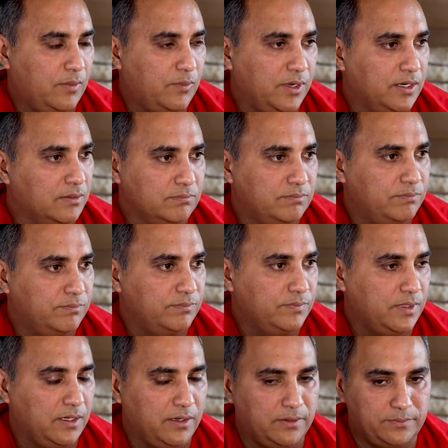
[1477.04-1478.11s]
I wanted
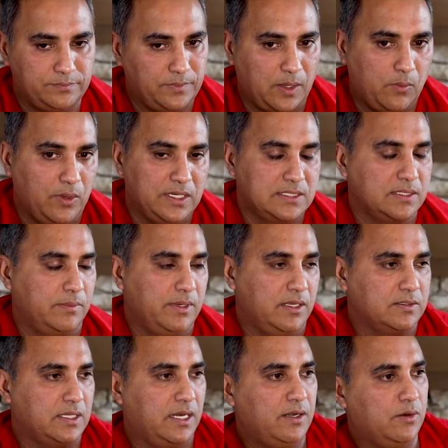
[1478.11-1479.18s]
something
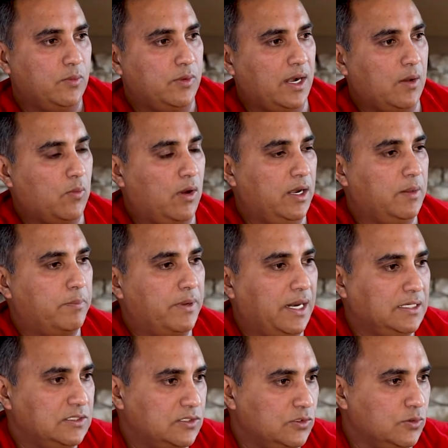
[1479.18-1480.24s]
else. I didn't know what I wanted,
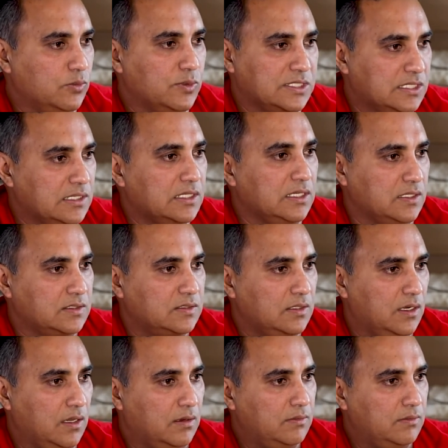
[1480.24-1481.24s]
but I just knew it wasn't this,